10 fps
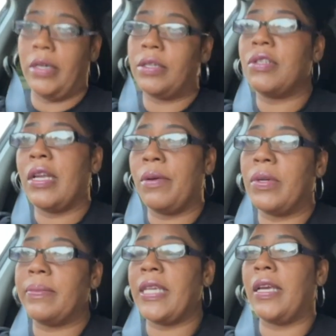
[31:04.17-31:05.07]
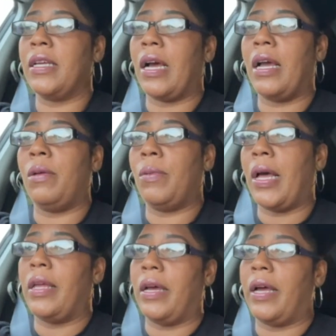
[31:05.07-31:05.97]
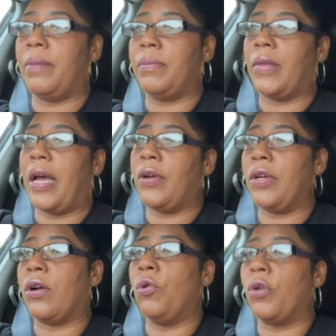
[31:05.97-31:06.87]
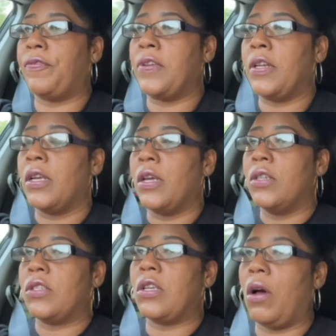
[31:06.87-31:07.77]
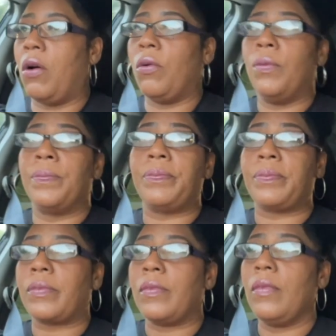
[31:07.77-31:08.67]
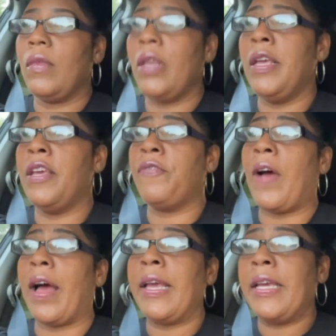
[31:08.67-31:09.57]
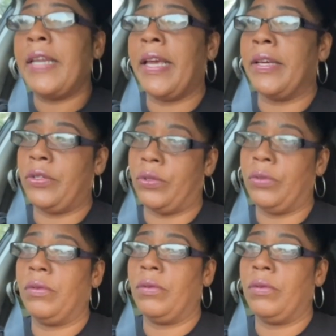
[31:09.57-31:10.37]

Understand what I'm saying? I am, I, I'm out here orphan. So if I can handle